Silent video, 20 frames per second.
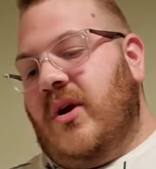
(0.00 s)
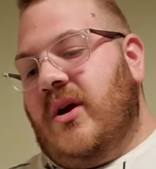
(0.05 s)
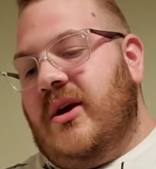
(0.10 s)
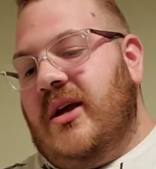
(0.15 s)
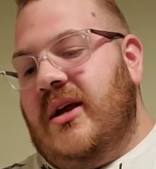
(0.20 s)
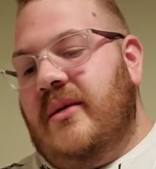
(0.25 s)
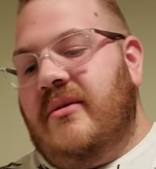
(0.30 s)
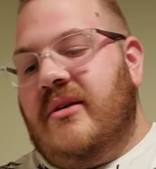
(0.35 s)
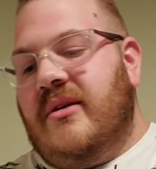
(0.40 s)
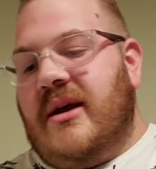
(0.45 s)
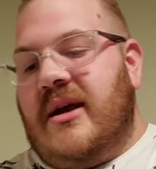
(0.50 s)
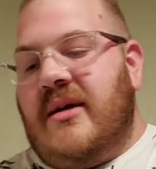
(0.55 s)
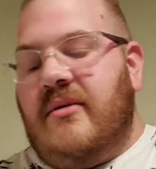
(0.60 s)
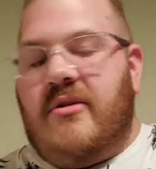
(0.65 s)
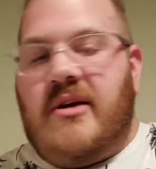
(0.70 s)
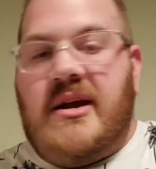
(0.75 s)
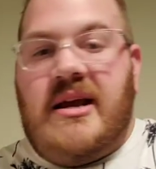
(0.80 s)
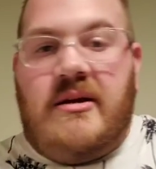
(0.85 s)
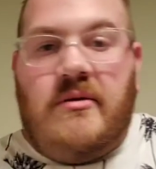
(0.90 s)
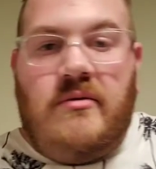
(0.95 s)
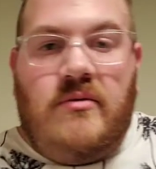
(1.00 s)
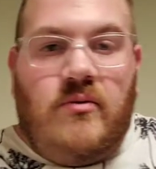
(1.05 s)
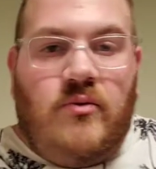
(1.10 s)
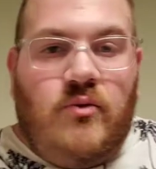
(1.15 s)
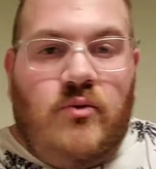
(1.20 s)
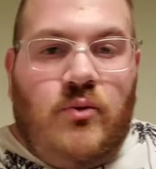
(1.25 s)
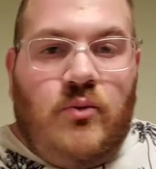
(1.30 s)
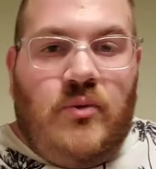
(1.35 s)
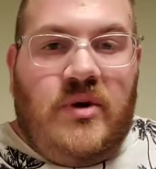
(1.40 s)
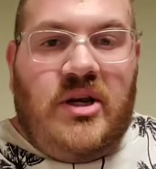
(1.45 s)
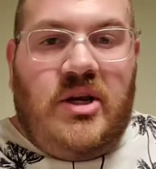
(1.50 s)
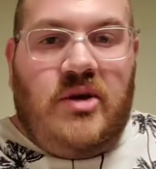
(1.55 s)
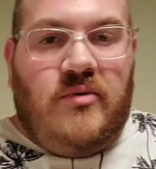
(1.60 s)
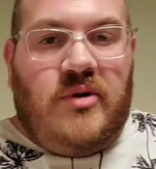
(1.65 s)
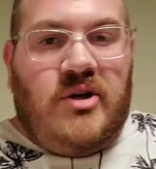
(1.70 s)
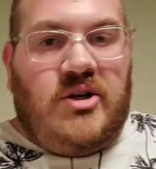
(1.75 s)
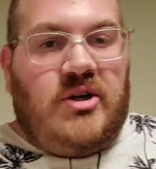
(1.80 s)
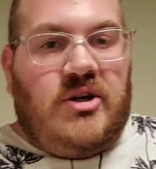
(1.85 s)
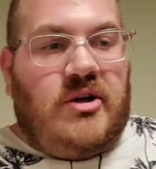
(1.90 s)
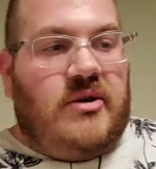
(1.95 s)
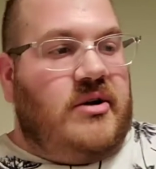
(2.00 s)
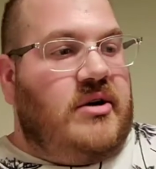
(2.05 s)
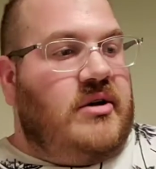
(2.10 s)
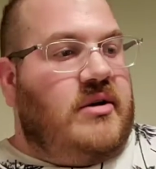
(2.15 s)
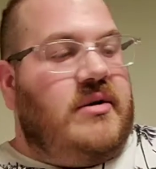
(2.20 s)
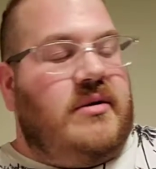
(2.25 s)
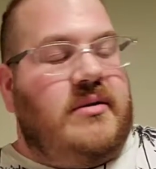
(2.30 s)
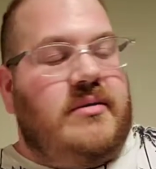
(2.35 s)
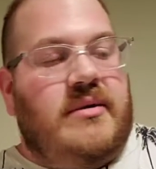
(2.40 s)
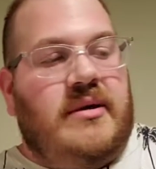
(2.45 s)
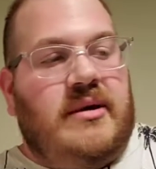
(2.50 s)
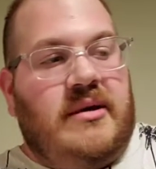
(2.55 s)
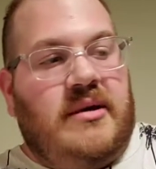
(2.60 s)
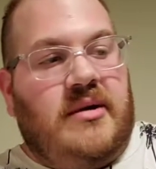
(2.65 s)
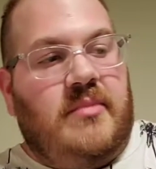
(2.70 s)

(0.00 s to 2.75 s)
Where him and I were at when we knew each other